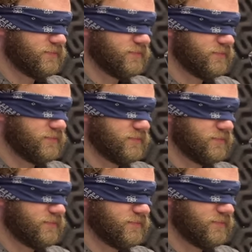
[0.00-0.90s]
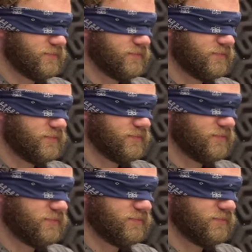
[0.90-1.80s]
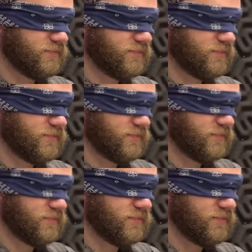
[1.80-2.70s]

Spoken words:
(silent)